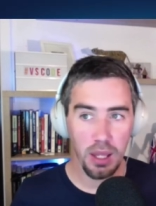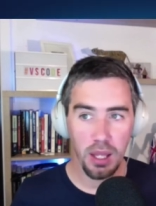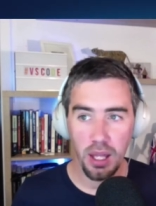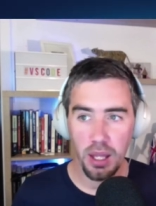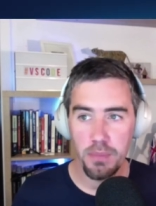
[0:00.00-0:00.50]

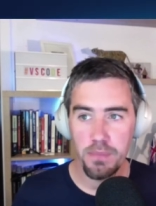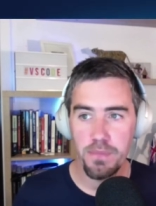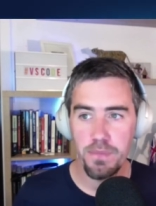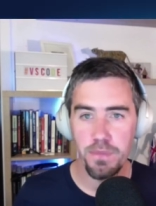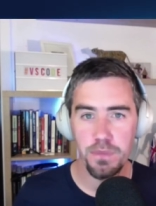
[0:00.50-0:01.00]

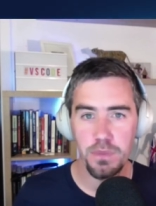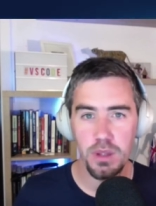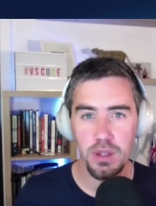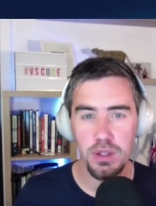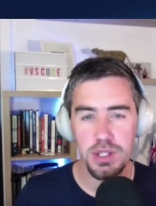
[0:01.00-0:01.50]
Um,
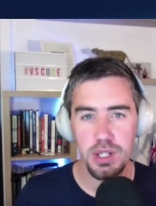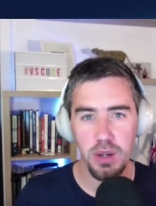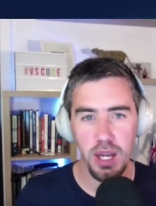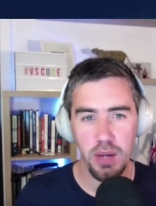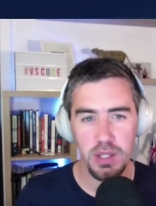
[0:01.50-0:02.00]
so
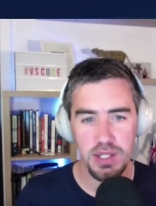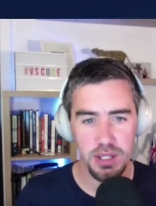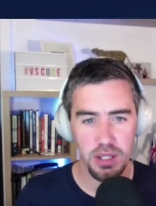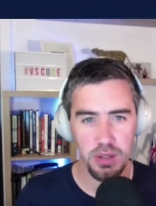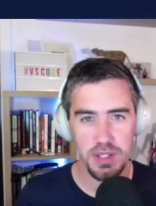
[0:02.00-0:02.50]
Eric
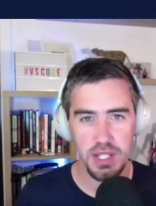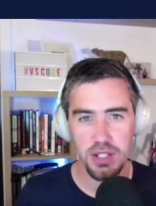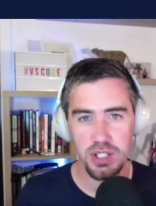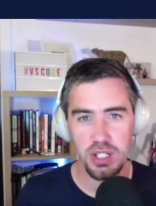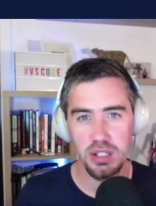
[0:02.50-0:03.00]
Snow is the
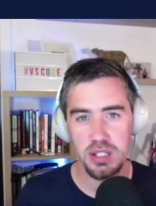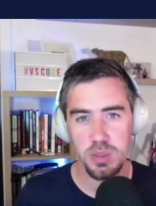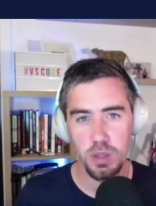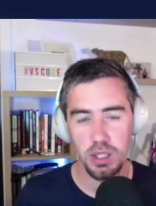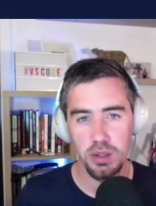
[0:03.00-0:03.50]
engineer that's
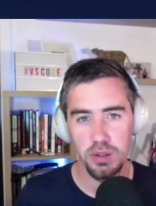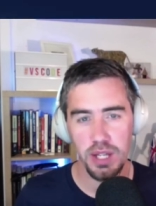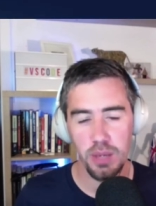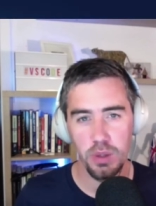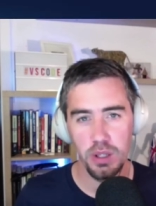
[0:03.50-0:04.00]
working on
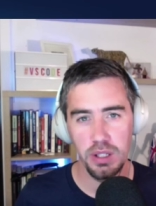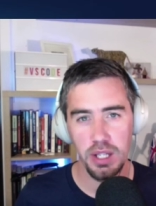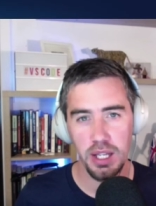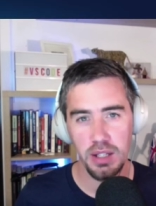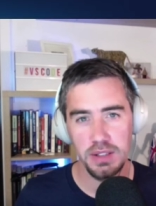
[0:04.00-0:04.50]
that one,
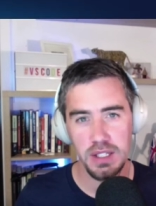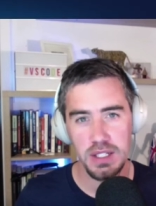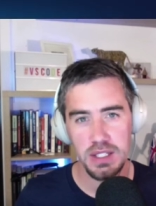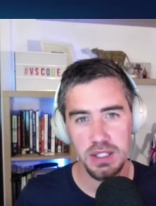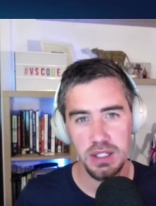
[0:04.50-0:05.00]
and I
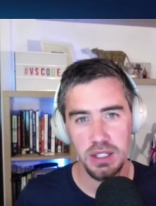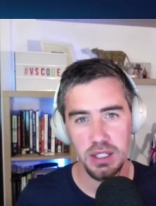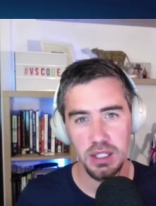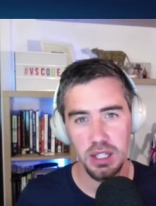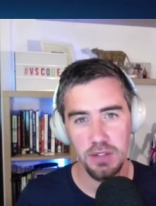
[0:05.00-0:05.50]
tested it
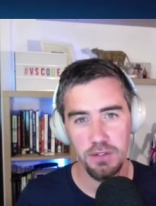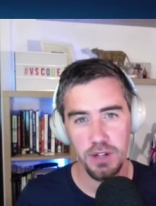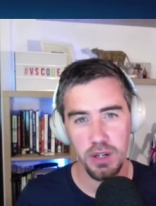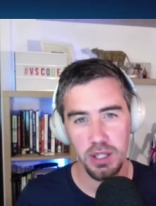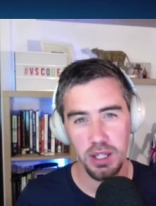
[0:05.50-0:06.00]
a
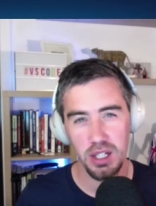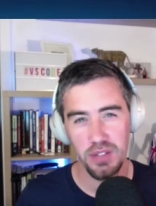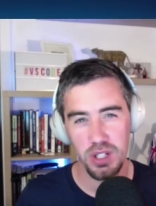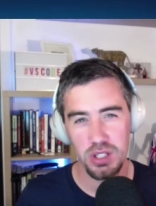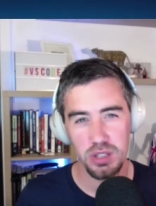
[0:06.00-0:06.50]
very early
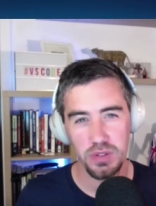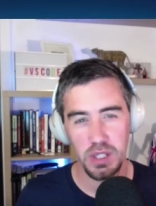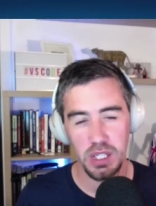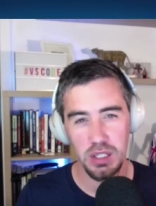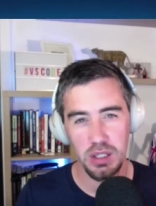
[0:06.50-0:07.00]
version of
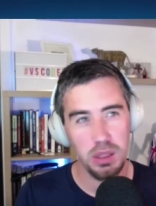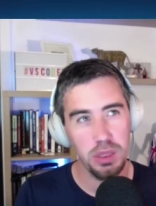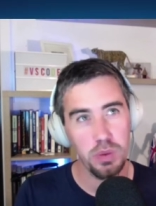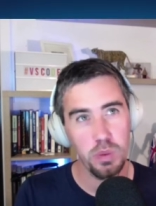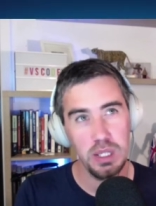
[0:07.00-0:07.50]
it in
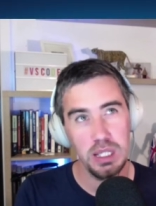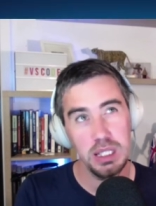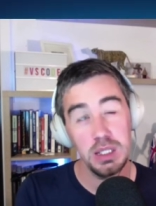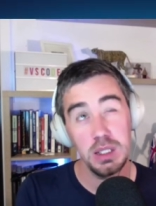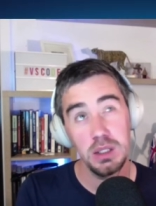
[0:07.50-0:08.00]

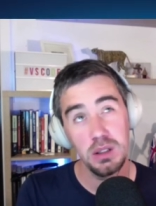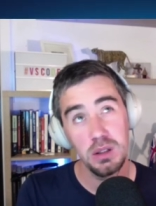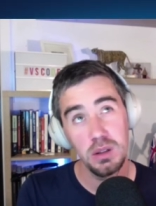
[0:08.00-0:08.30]
three